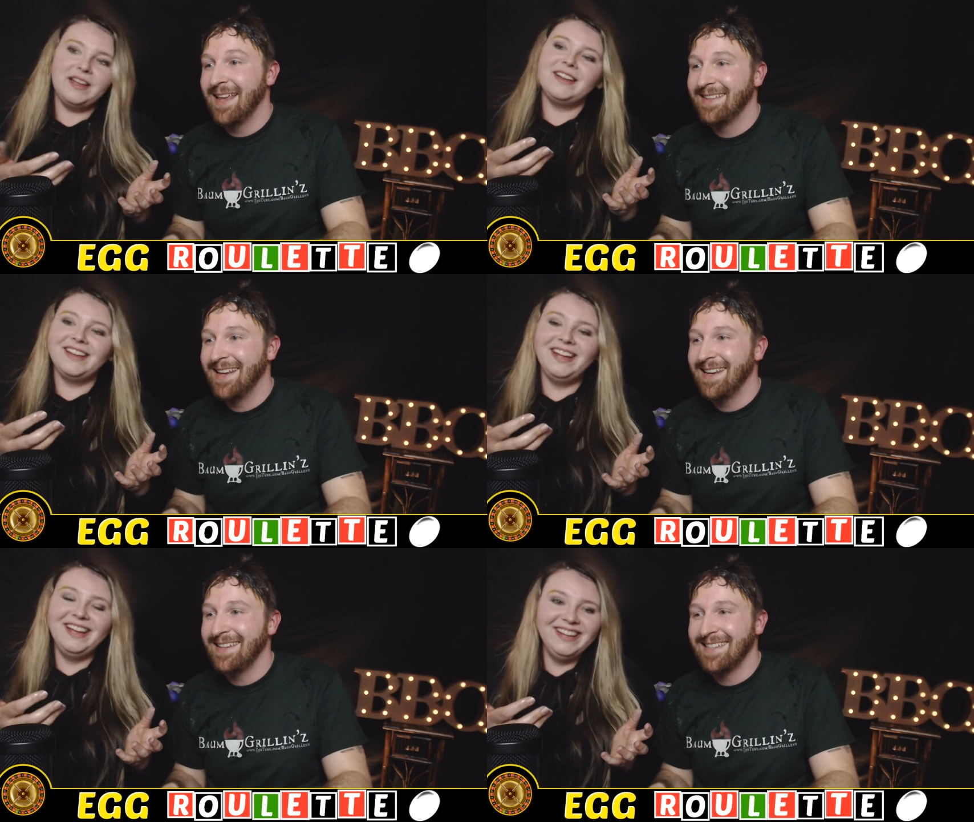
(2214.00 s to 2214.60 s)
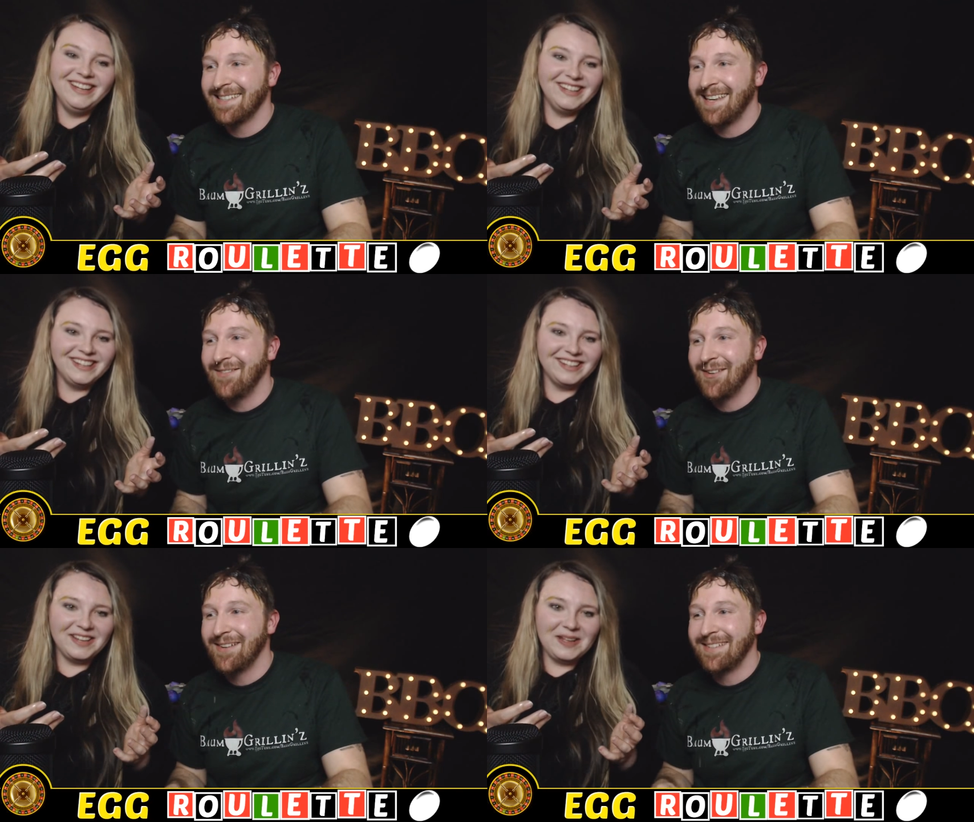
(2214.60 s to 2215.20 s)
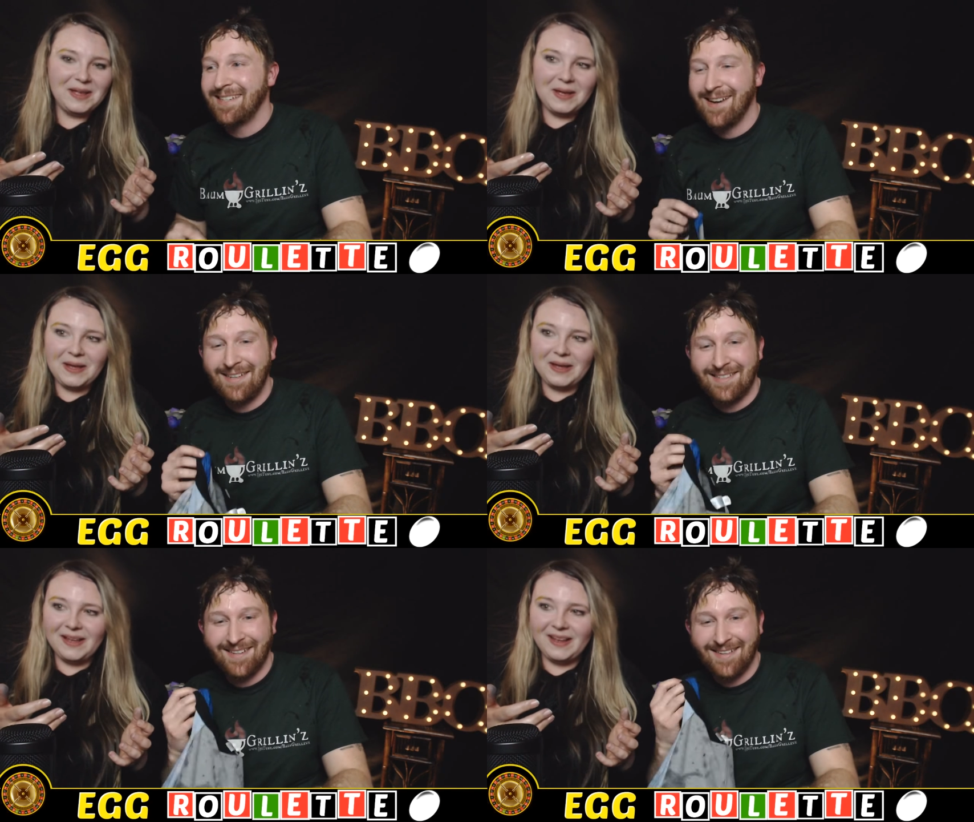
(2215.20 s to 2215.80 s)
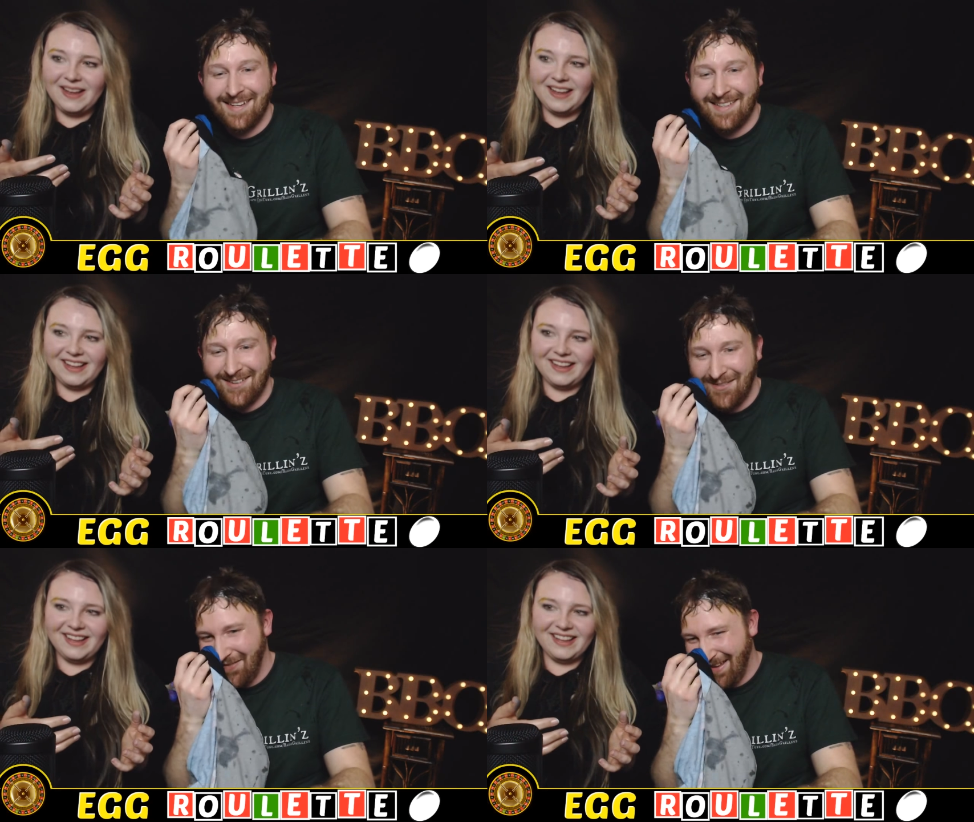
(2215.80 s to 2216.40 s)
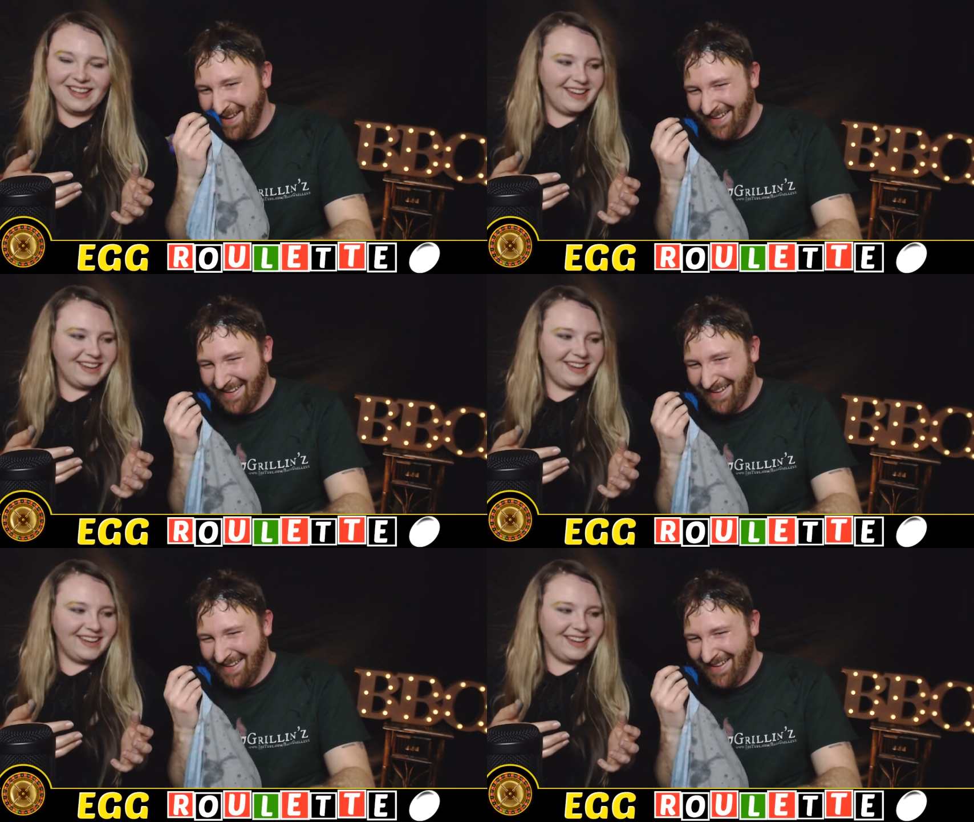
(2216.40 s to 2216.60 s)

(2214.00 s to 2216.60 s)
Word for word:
Speaker 1: did he just give you a jammy shirt? That's so funny.